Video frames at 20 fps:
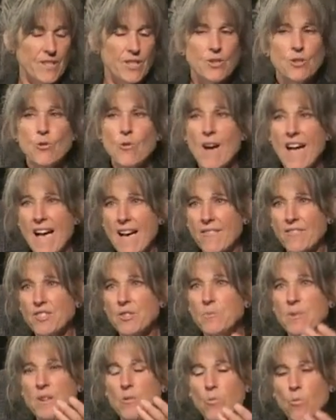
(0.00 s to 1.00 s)
You have
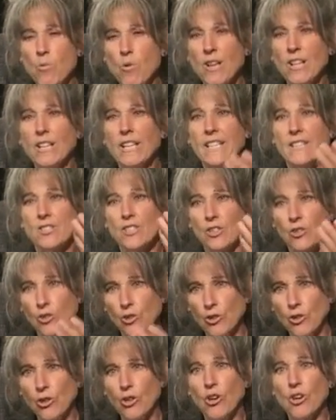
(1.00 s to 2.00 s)
to be willing to
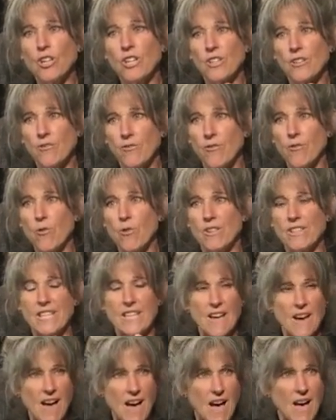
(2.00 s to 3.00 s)
look for
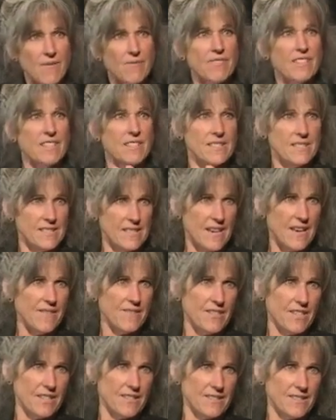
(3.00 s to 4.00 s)
the obvious
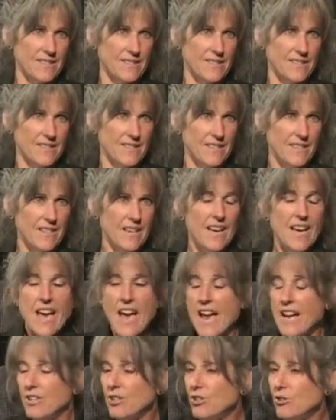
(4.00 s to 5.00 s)
evidence.
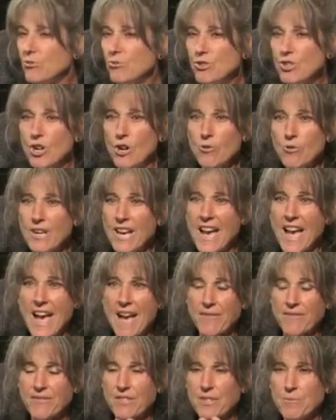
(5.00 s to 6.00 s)
And you don't
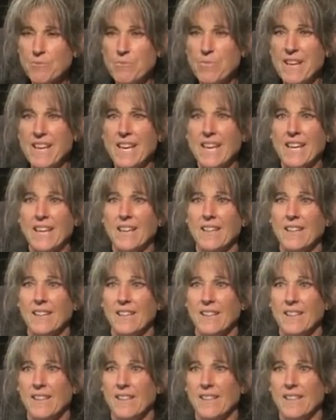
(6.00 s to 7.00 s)
have to be
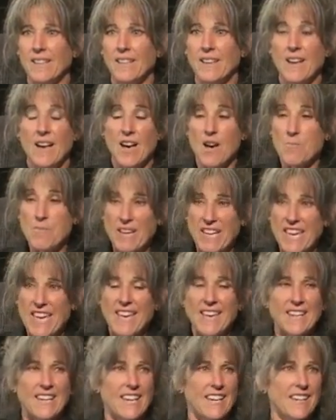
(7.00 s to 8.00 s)
a
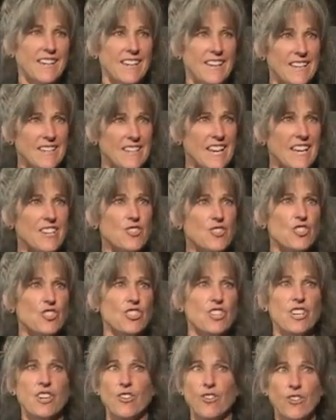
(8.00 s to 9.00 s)
mechanic, an
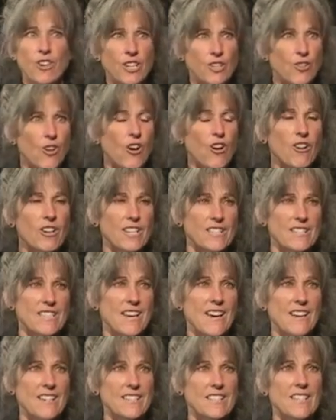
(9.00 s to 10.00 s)
engineer, an
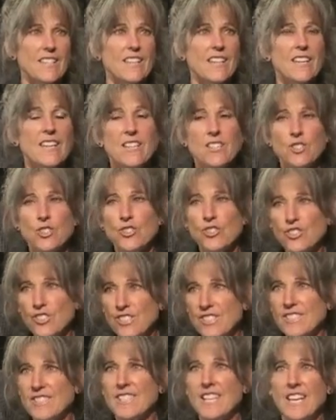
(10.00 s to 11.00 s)
architect to
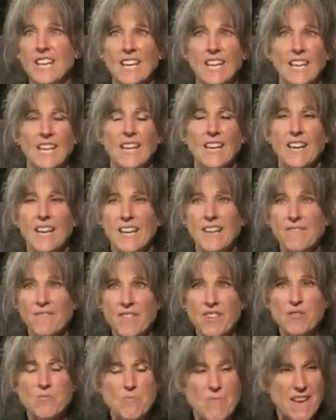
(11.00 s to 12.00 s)
see if
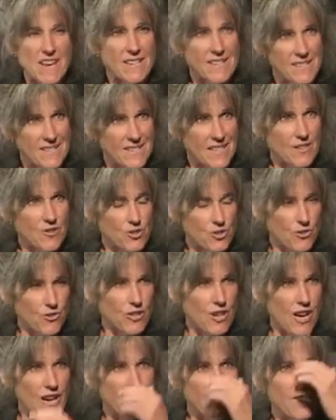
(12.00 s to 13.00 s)
it makes sense or
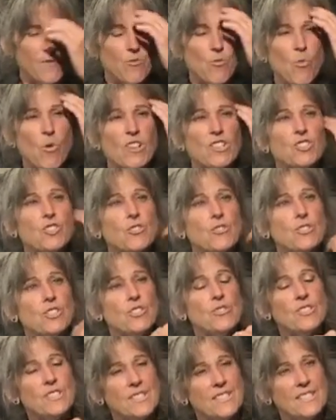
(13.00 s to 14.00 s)
not,
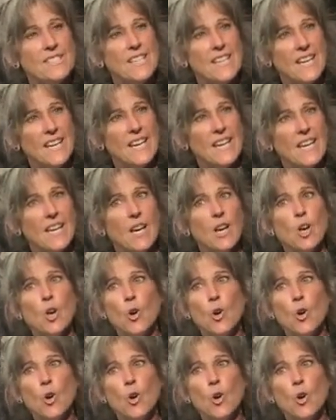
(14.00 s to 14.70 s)
to see